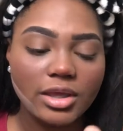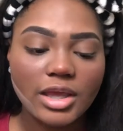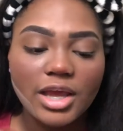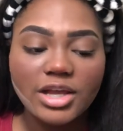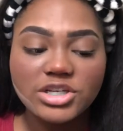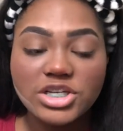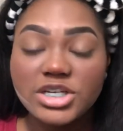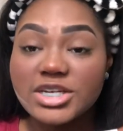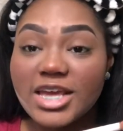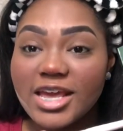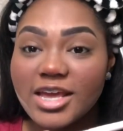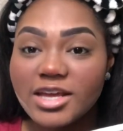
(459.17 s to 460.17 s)
Catch a
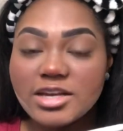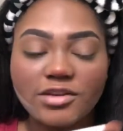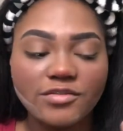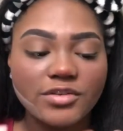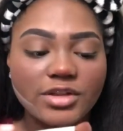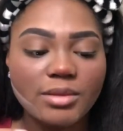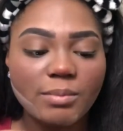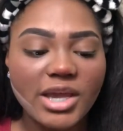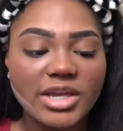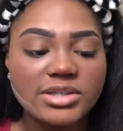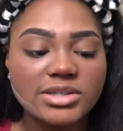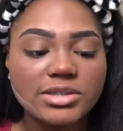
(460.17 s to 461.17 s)
Tan for the
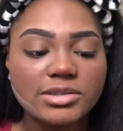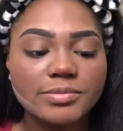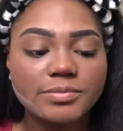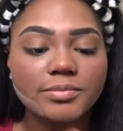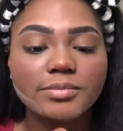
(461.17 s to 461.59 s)
base.